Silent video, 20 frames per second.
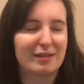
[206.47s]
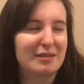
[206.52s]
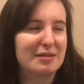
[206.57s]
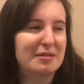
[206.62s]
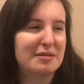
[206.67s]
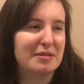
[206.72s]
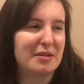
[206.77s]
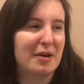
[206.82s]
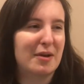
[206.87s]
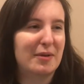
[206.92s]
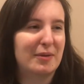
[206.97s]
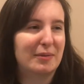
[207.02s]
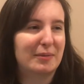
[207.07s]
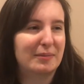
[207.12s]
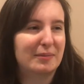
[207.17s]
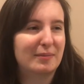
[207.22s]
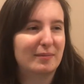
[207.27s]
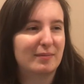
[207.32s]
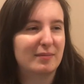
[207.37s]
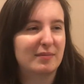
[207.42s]
So,
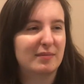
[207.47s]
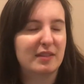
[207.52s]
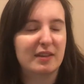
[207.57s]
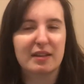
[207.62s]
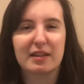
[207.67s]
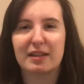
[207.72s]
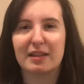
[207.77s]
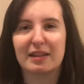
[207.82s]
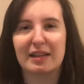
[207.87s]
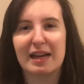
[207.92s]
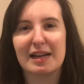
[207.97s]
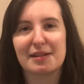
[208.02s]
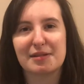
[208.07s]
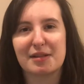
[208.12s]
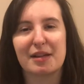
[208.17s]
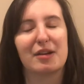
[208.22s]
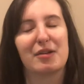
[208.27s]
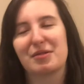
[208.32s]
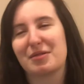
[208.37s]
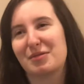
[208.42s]
yes,
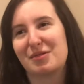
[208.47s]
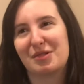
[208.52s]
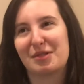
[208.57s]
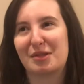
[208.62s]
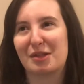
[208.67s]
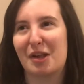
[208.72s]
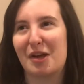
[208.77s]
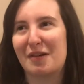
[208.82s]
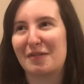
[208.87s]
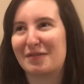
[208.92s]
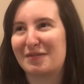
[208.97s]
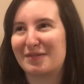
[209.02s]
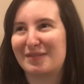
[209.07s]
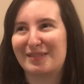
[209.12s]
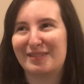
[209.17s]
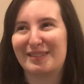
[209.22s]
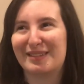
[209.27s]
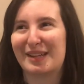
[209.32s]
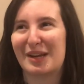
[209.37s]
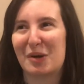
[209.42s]
I also just love
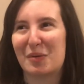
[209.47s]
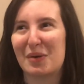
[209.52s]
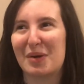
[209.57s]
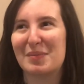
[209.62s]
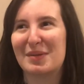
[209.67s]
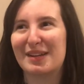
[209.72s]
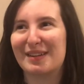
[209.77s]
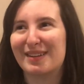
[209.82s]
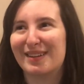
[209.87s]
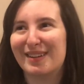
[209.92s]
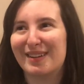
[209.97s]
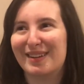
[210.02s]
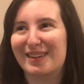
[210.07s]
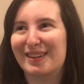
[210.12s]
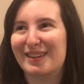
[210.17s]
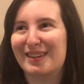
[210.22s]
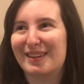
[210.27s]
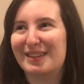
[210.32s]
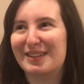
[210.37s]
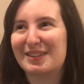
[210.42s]
Little Women
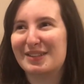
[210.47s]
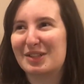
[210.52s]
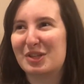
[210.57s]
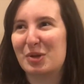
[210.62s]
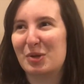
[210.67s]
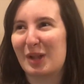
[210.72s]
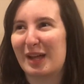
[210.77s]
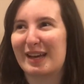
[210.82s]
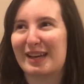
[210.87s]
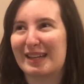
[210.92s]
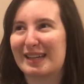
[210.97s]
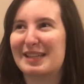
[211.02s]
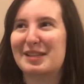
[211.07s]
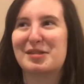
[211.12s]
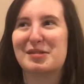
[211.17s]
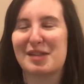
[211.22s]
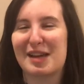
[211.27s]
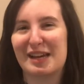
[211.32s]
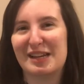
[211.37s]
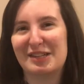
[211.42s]
to like an
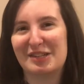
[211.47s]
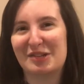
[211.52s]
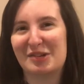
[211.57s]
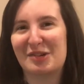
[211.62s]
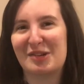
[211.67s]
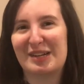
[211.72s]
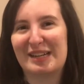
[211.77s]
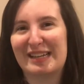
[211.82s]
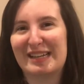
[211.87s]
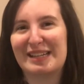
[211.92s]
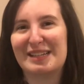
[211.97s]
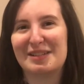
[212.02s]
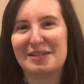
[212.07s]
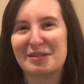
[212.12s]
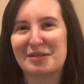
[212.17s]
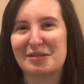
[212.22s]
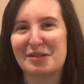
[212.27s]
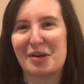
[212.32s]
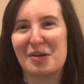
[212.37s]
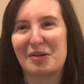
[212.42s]
insane degree.
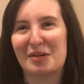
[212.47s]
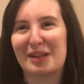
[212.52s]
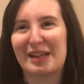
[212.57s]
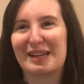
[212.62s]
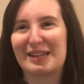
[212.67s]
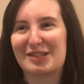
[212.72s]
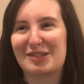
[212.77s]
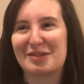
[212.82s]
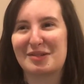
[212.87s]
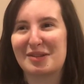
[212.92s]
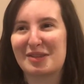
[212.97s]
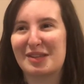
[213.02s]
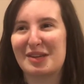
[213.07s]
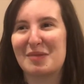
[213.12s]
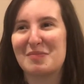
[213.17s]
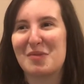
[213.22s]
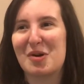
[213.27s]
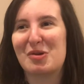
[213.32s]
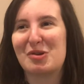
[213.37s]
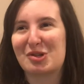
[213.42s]
So like just the
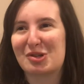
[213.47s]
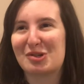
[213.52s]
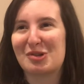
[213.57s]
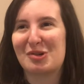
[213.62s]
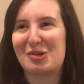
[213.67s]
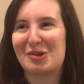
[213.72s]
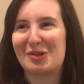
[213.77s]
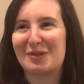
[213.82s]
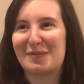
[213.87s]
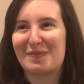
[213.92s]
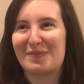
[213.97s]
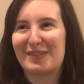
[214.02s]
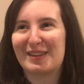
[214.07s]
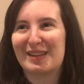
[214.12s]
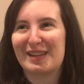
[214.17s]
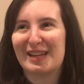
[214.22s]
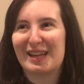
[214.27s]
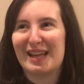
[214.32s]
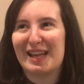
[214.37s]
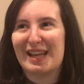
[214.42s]
emotional
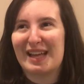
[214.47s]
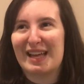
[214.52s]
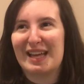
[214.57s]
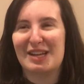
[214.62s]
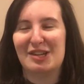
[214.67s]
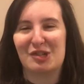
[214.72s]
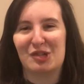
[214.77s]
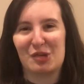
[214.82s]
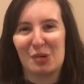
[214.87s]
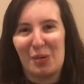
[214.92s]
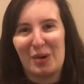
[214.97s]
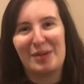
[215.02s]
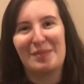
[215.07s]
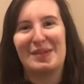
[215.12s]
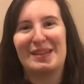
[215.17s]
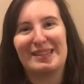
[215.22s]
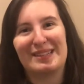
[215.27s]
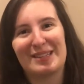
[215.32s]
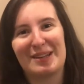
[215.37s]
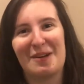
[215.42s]

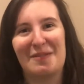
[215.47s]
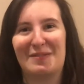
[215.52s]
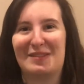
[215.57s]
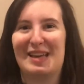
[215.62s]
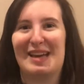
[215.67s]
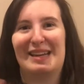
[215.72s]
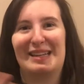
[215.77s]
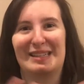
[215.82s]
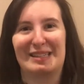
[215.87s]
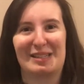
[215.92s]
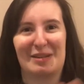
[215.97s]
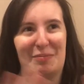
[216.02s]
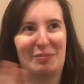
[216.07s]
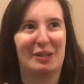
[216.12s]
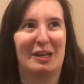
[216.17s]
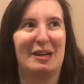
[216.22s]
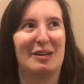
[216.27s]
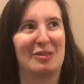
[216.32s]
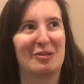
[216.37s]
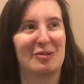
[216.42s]
enjoyment of getting to
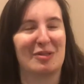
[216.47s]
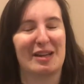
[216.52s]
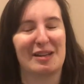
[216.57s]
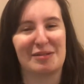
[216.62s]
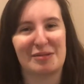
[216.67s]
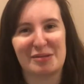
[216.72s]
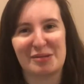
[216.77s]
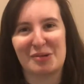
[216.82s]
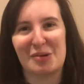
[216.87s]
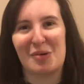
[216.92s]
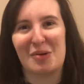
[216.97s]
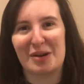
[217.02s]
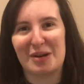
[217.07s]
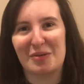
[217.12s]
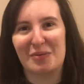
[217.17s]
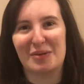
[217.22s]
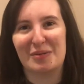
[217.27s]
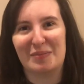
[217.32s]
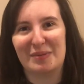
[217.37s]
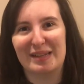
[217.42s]
play through that story
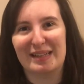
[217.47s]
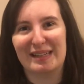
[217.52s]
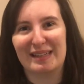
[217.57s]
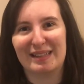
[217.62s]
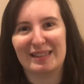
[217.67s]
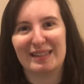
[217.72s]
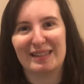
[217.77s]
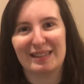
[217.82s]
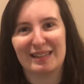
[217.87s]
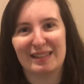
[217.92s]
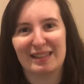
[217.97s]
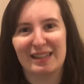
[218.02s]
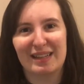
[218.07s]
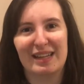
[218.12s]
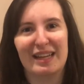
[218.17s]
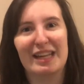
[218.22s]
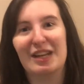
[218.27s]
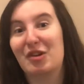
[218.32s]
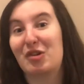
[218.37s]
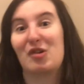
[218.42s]
would be
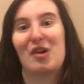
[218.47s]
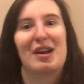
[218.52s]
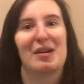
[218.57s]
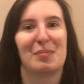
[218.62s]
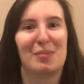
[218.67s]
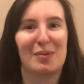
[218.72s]
incredible.